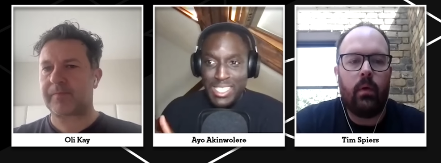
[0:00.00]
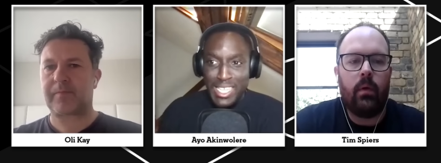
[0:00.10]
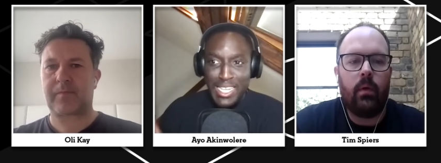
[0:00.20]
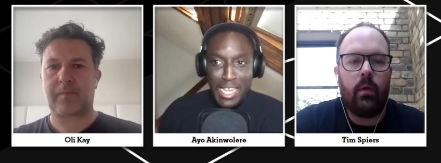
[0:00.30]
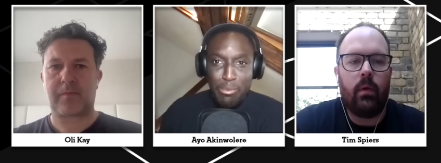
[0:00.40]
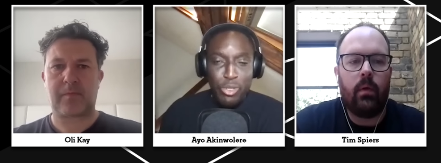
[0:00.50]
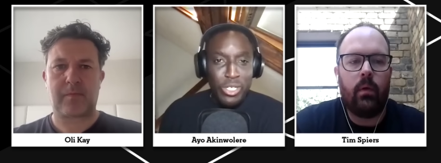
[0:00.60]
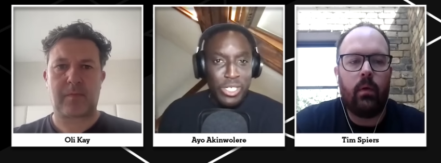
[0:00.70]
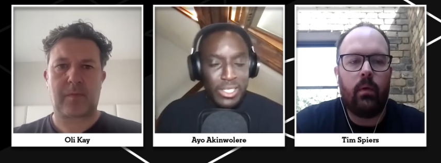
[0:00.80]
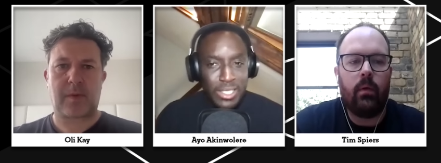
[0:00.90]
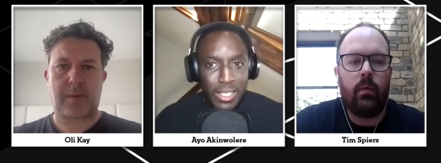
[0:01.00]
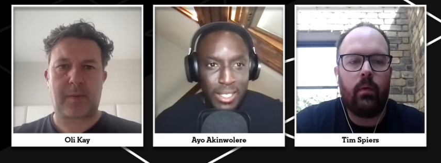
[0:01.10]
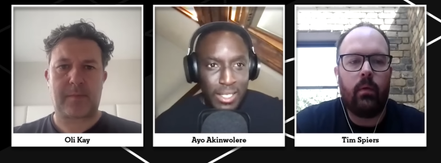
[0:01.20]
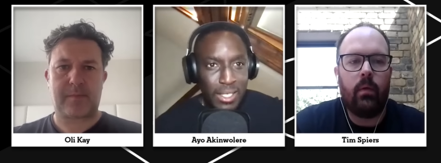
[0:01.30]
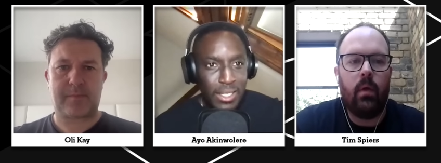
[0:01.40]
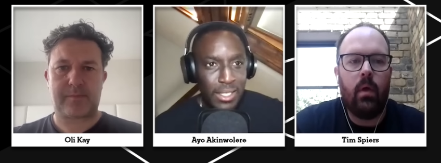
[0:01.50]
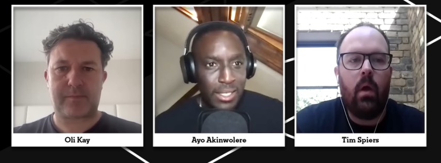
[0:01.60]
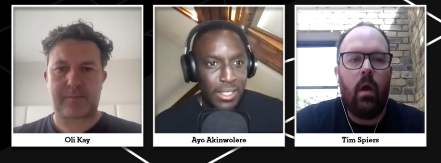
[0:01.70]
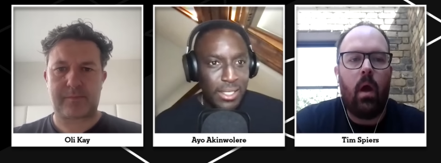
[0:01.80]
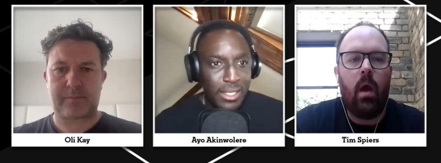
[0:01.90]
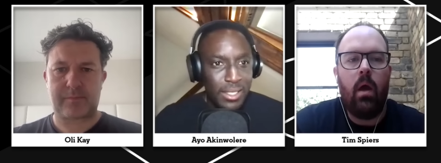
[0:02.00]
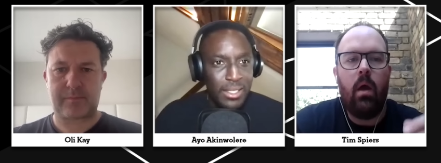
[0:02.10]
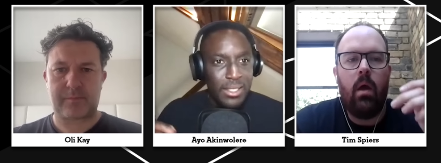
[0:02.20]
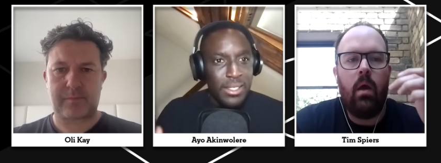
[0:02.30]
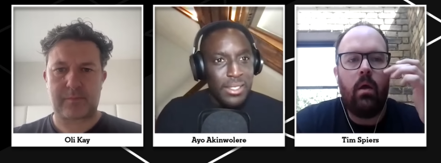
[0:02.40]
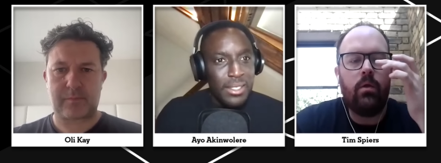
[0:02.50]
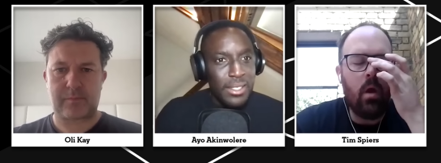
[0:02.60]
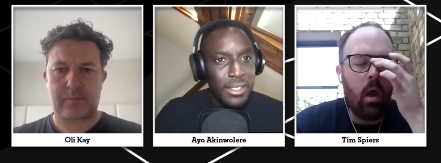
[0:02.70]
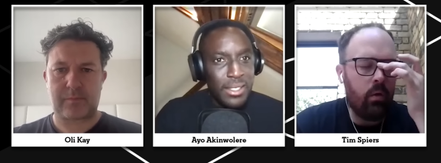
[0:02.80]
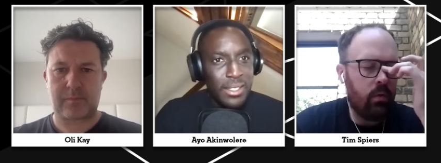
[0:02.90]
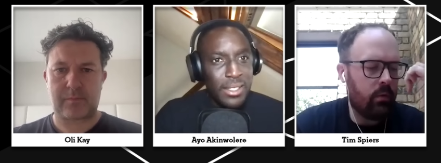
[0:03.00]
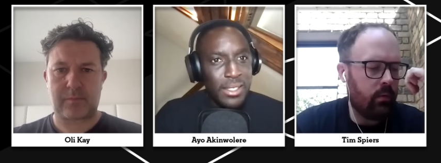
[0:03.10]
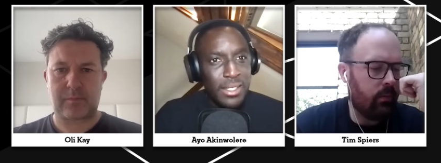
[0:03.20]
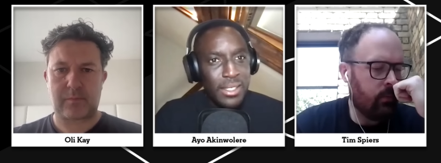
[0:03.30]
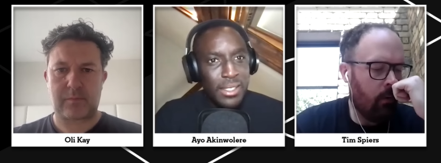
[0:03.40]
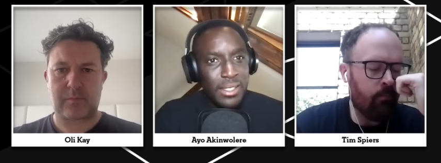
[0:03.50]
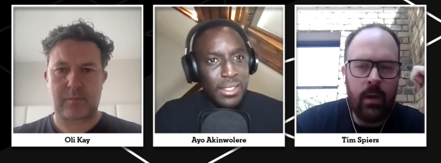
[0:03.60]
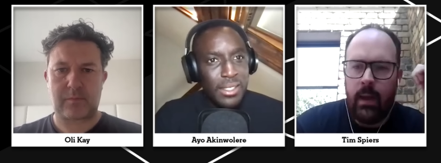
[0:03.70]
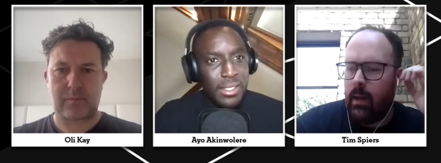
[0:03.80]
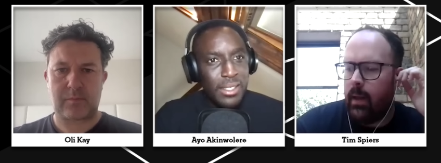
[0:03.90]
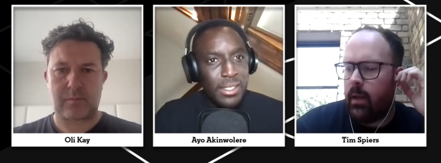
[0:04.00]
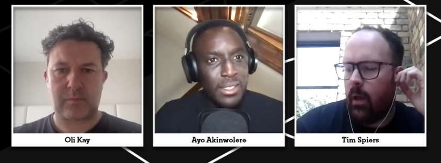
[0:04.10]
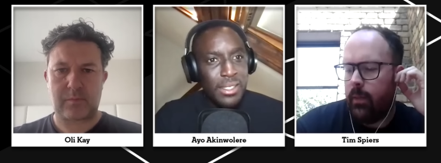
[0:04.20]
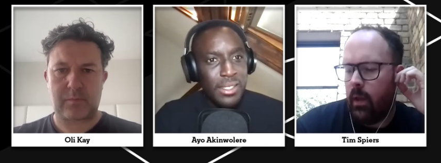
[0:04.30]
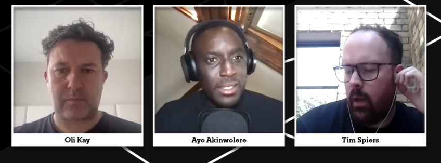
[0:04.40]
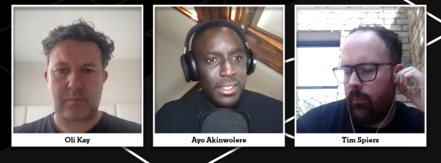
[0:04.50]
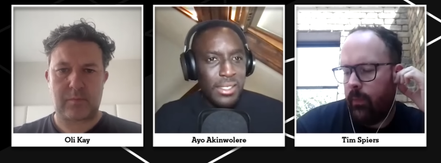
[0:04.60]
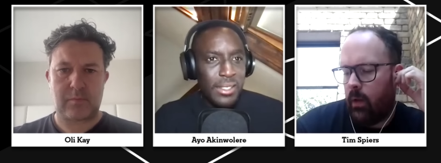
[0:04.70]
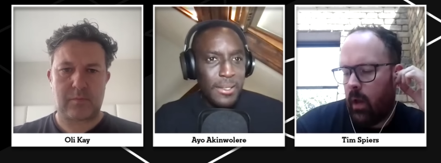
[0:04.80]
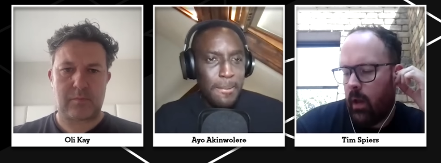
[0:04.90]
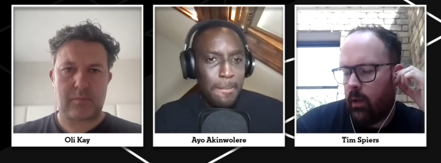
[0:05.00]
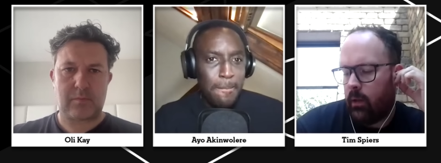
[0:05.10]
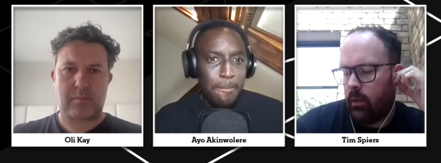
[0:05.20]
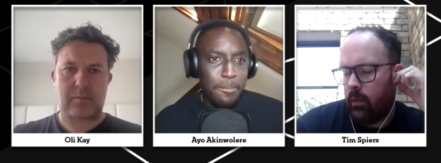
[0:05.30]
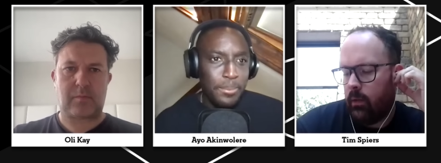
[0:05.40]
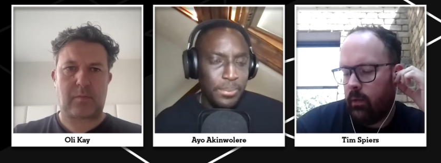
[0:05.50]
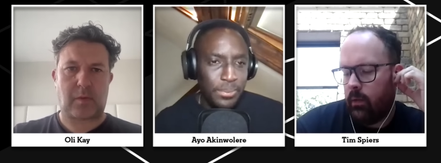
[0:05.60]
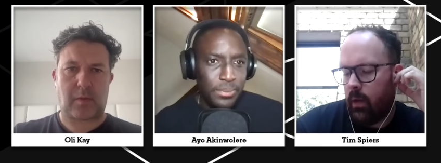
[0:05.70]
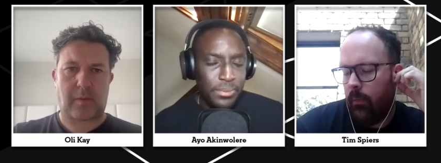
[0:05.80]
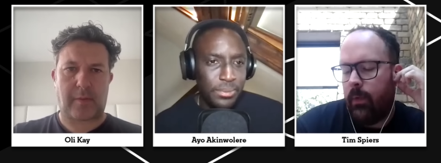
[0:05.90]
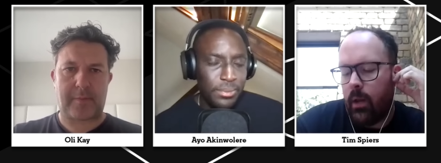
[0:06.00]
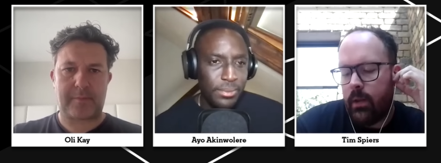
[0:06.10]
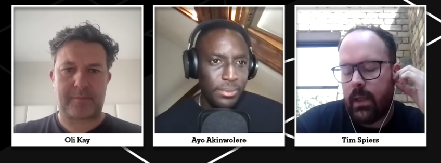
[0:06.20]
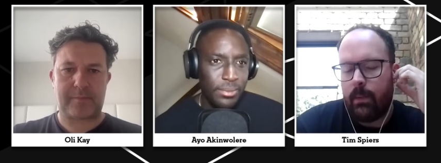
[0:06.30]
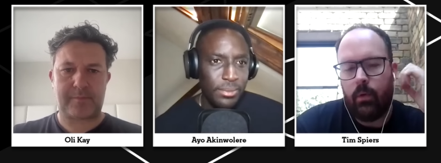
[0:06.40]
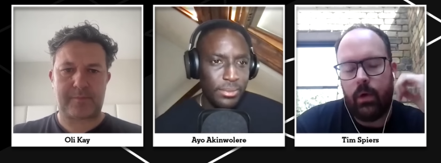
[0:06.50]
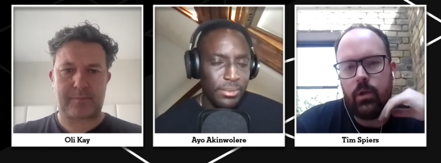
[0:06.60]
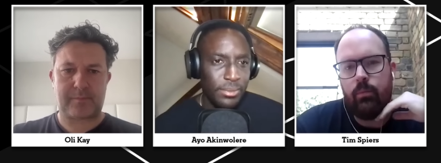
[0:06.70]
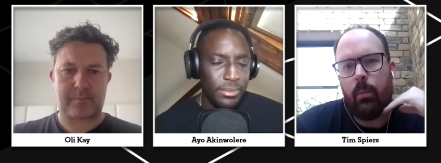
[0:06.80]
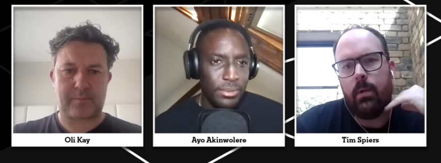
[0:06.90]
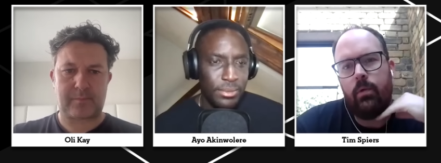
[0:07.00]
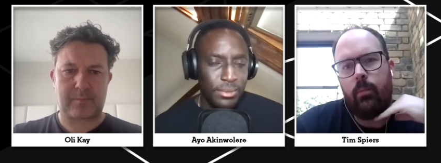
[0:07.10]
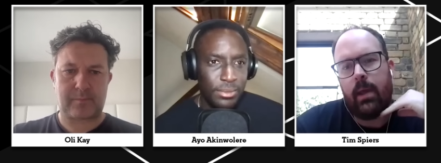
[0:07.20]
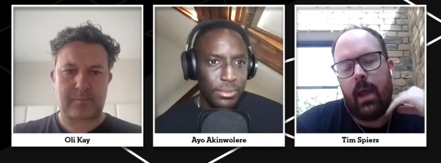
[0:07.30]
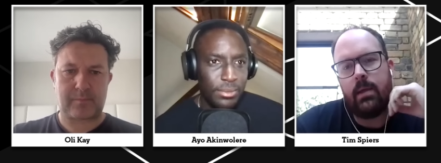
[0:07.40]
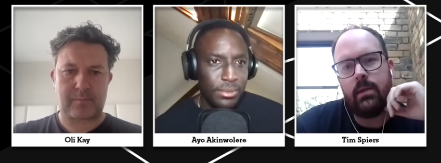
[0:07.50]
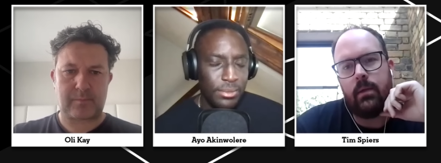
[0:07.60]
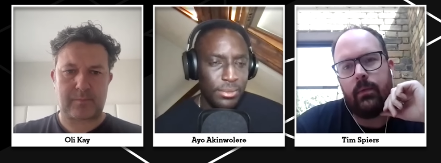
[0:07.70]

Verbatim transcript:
Speaker 1: seen an end product?
Speaker 2: No, not really. I feel like the same question probably wouldn't be asked